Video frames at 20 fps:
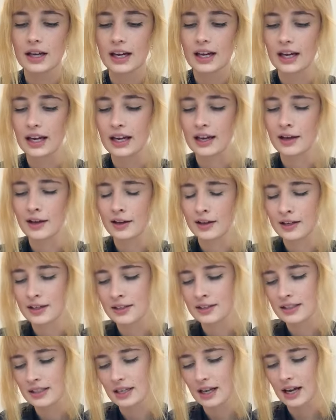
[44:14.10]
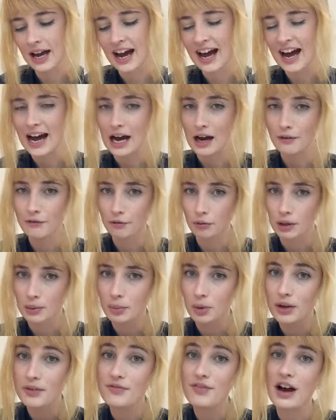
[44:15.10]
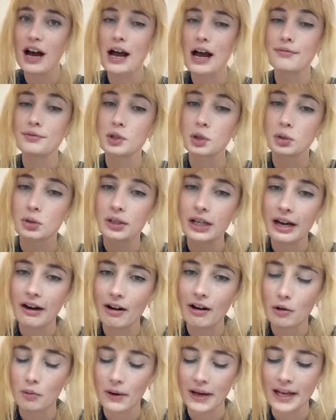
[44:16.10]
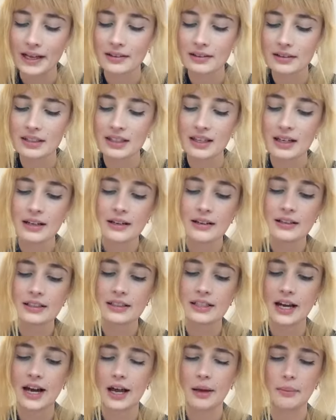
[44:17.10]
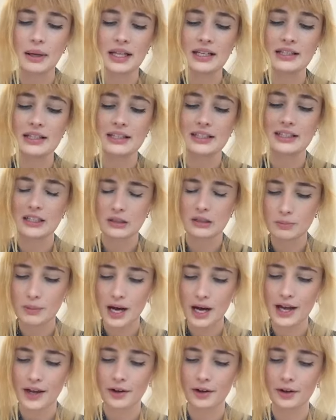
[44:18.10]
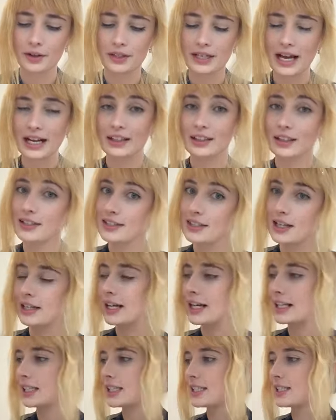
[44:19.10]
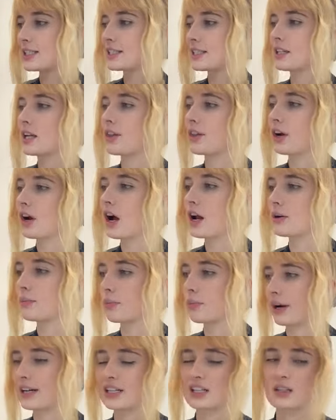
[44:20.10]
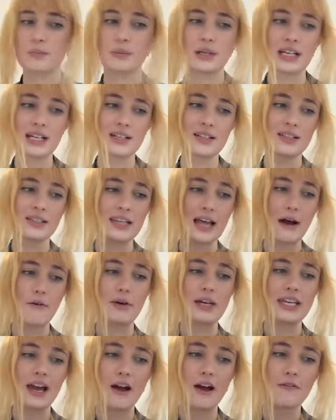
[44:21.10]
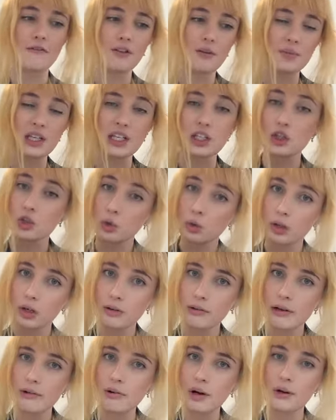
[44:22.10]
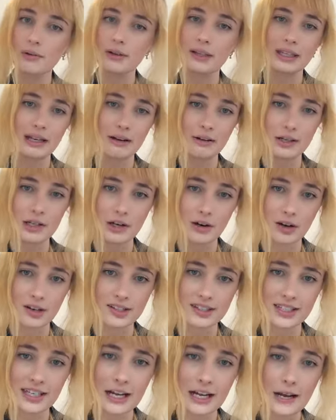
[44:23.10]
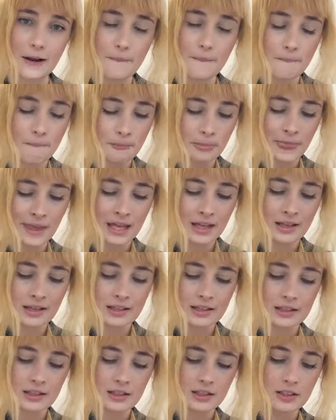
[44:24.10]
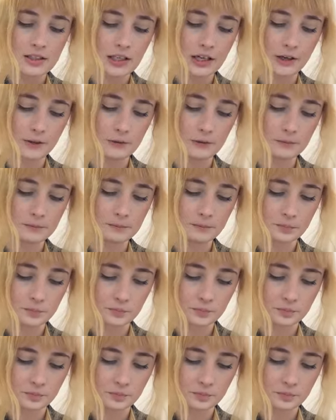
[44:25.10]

and a half, 1.5 total karat weight diamond smile necklace. Again, this is another unbranded piece that we get from the jeweler we work with here in New York City. So